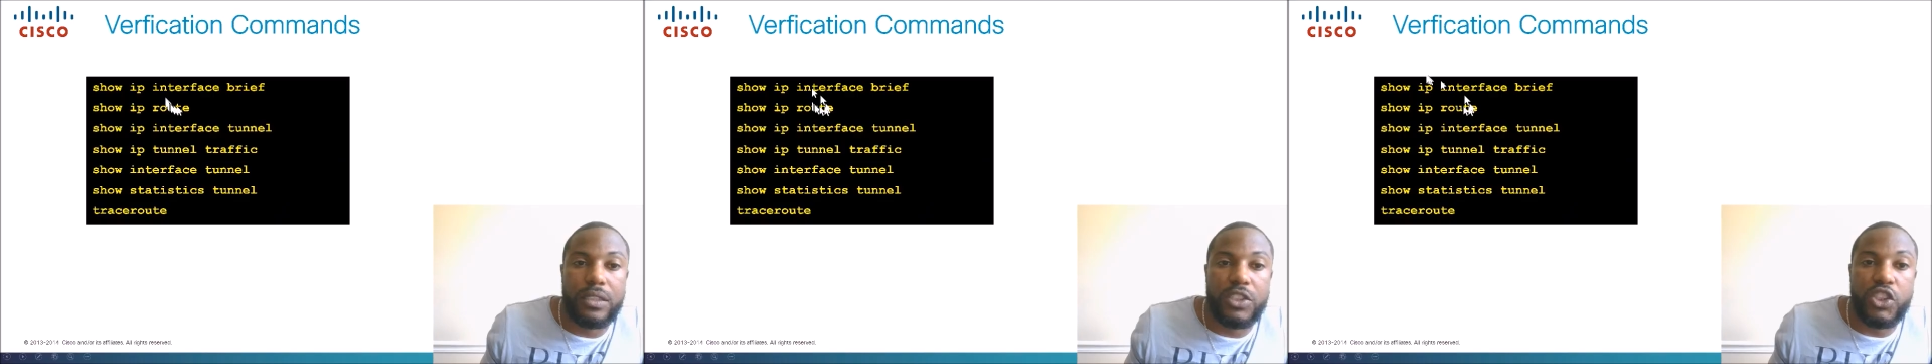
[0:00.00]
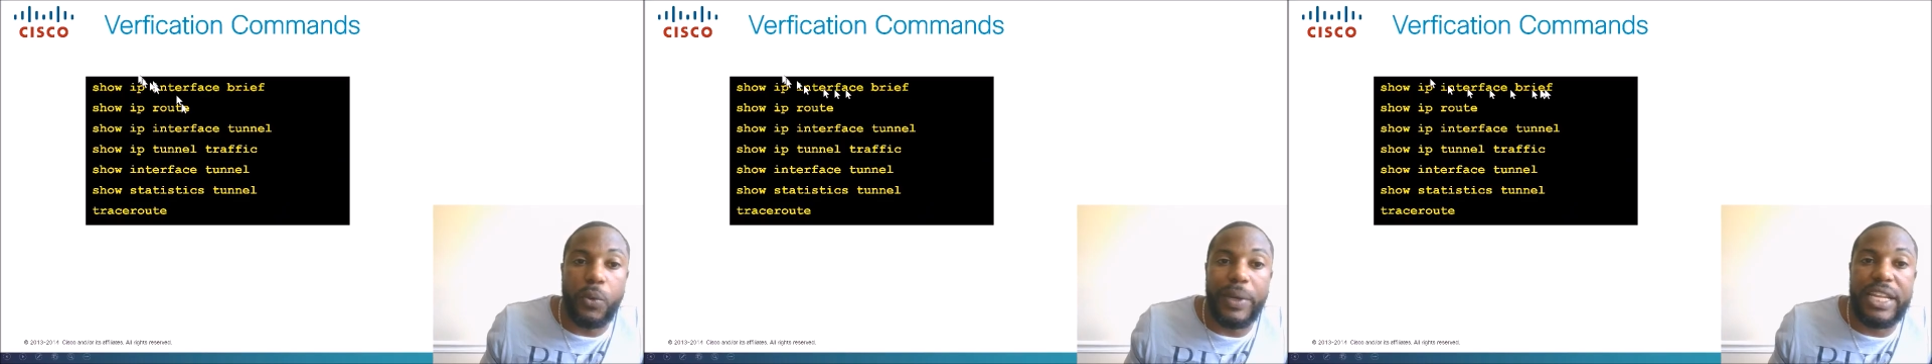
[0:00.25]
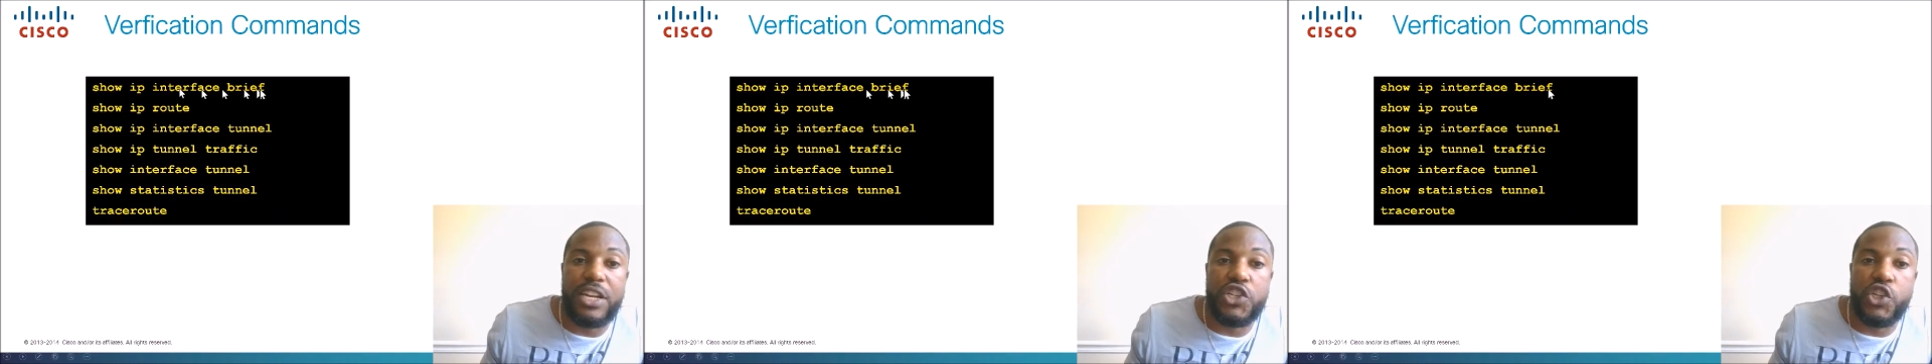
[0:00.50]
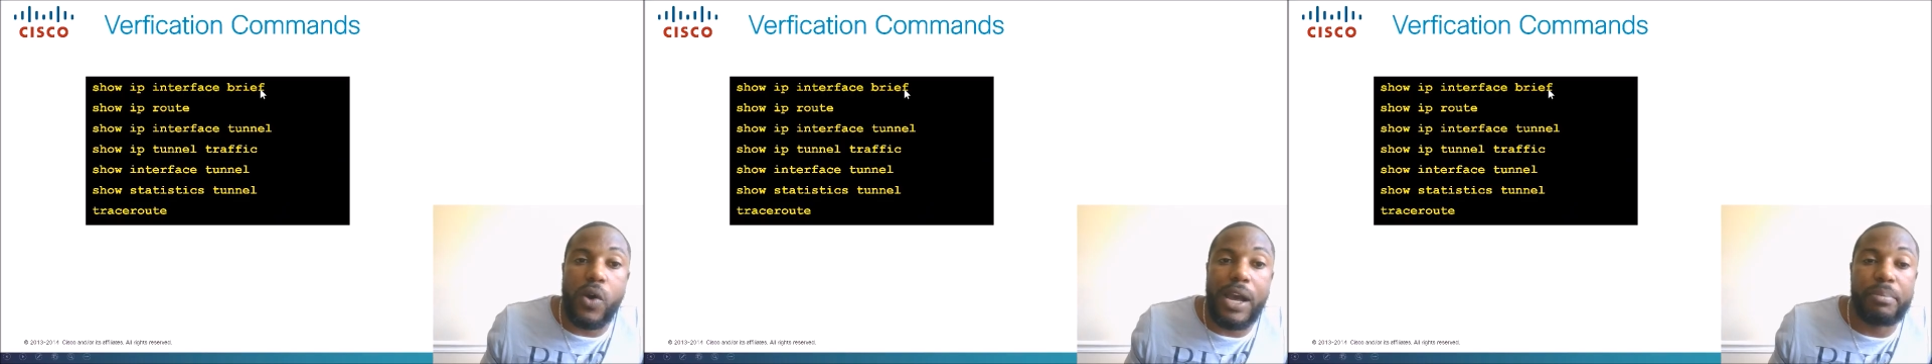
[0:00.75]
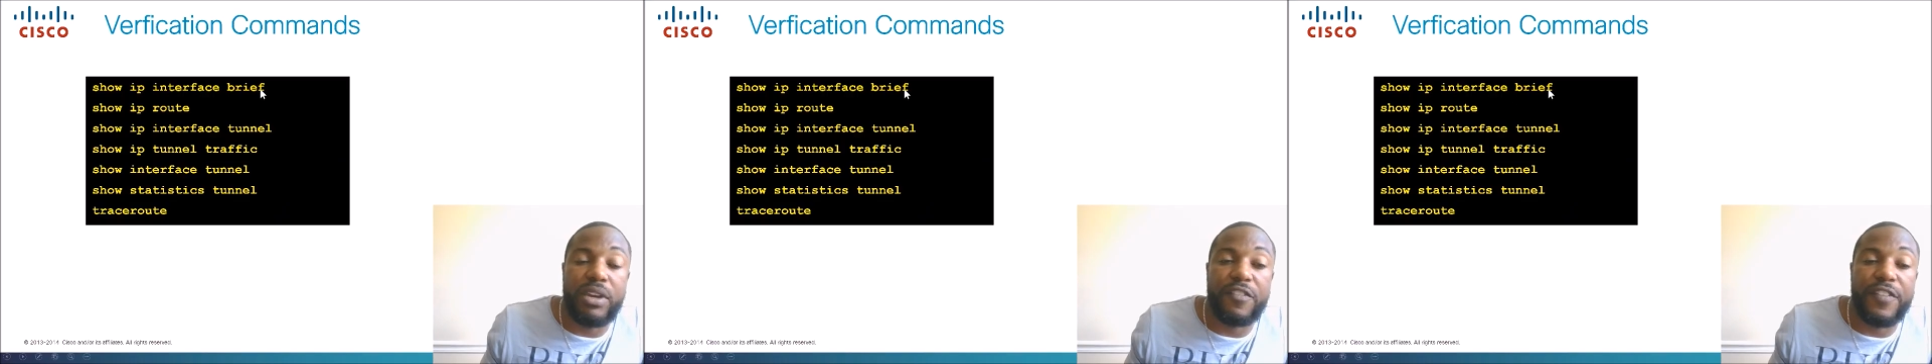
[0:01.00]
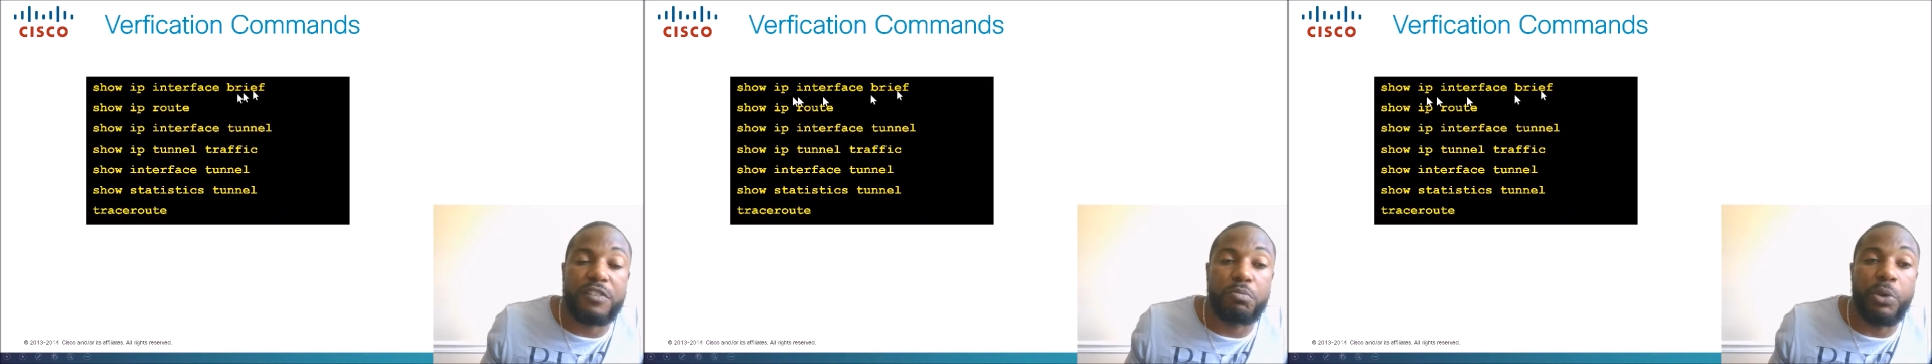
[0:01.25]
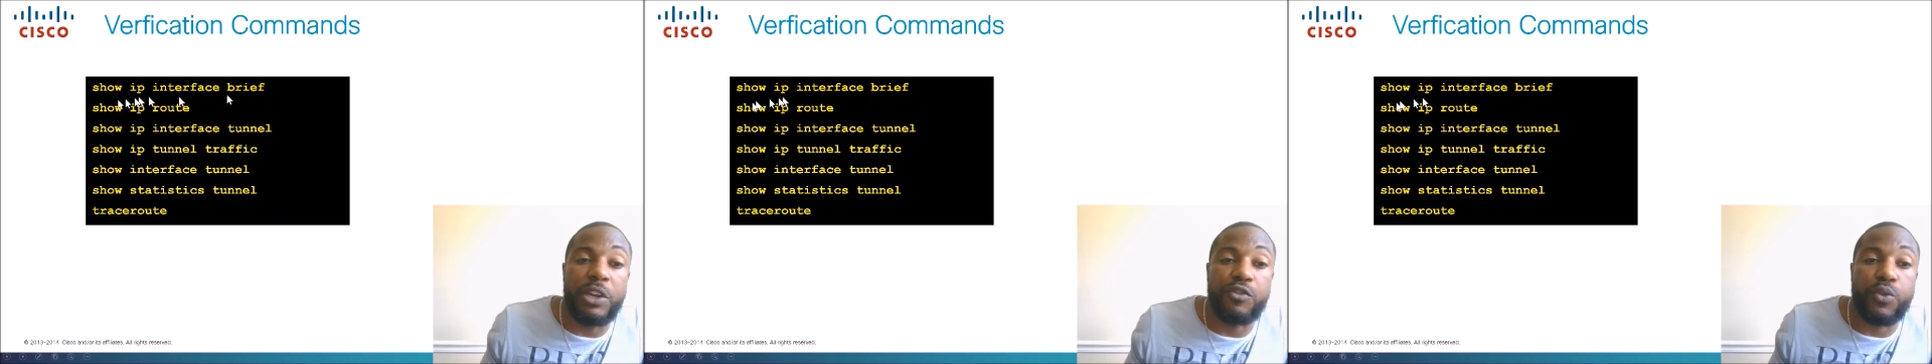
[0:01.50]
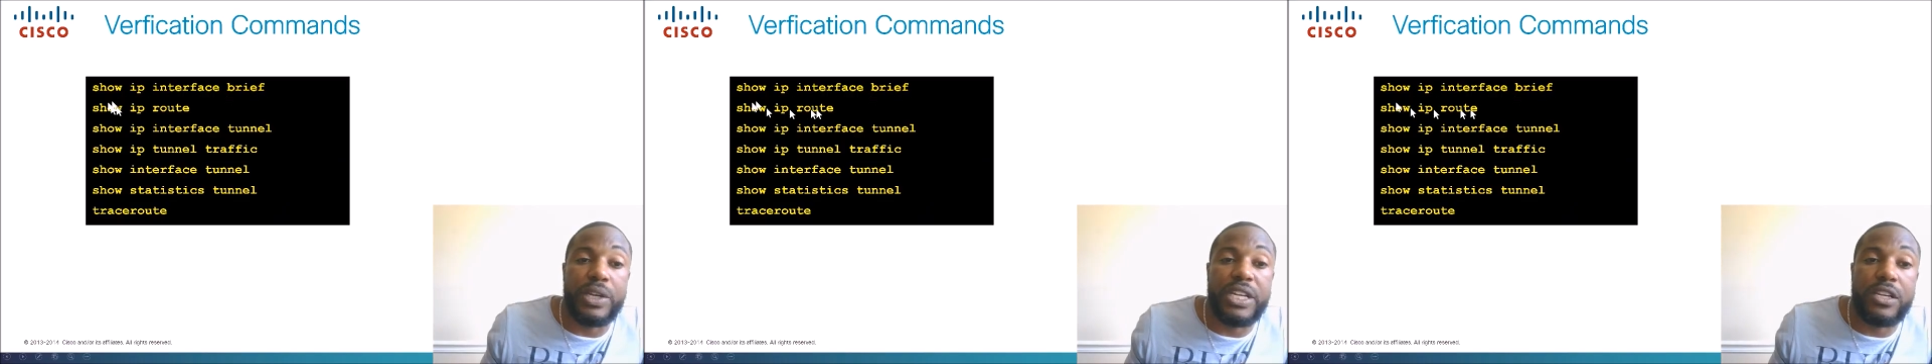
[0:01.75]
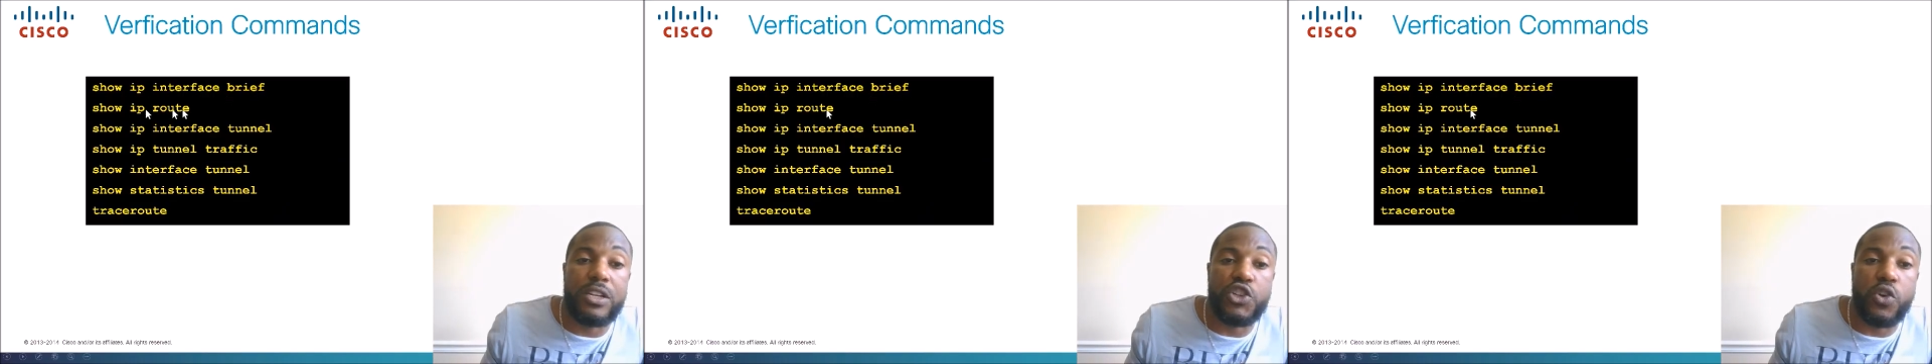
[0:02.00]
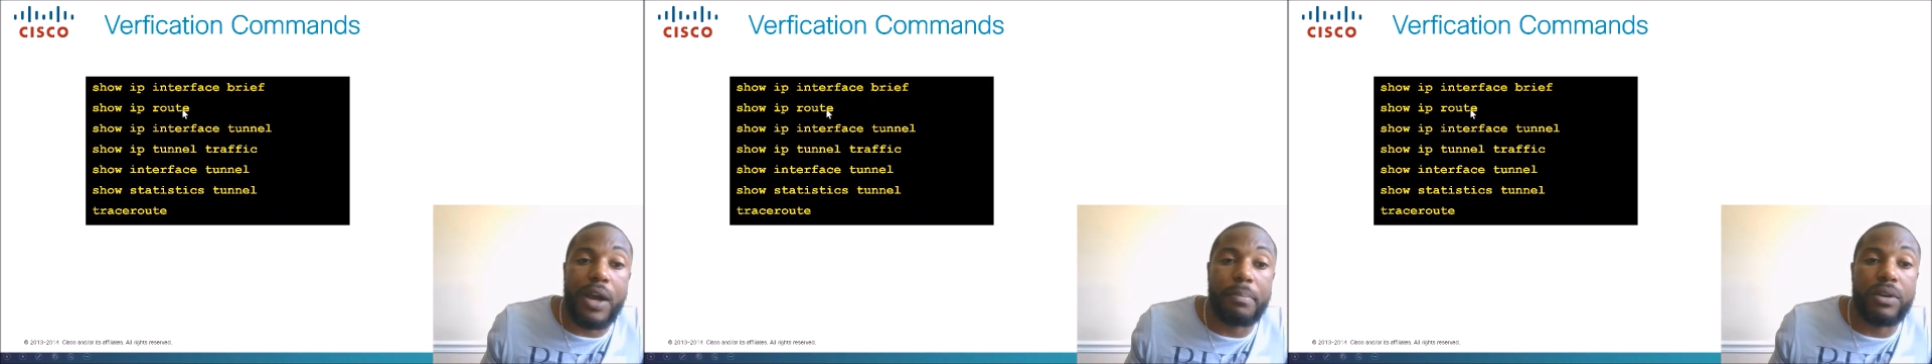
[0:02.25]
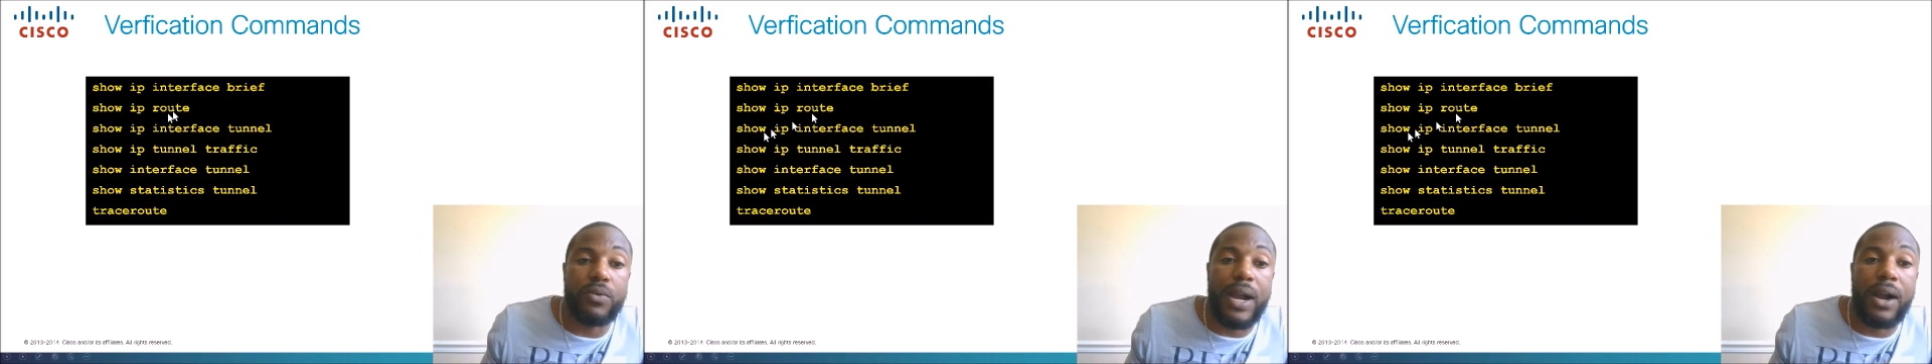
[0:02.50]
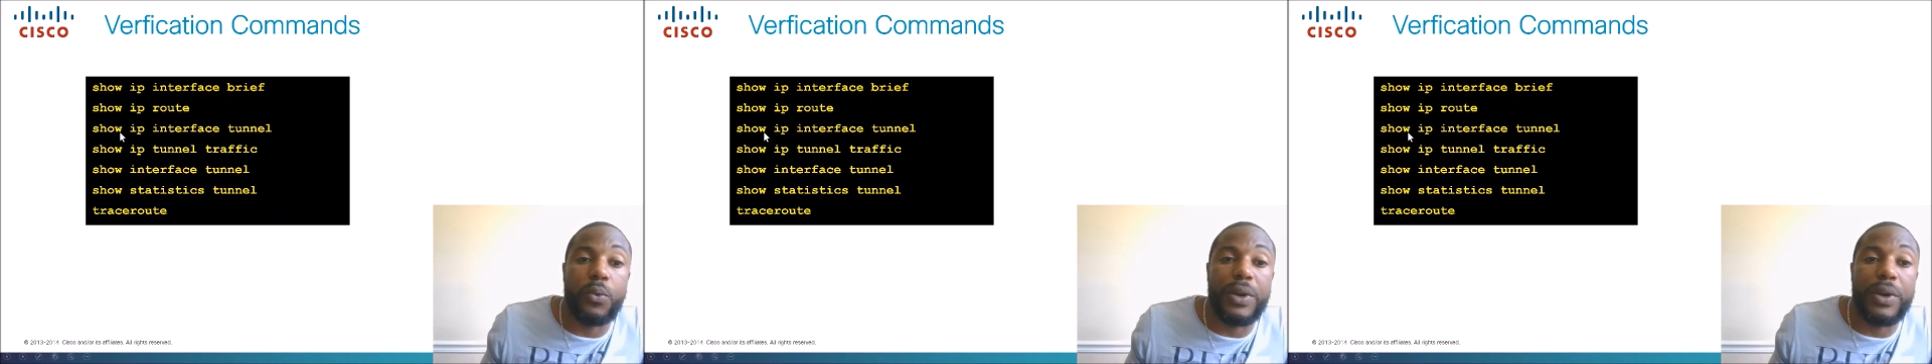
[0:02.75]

So we did the show IP interface brief. We did the show IP route.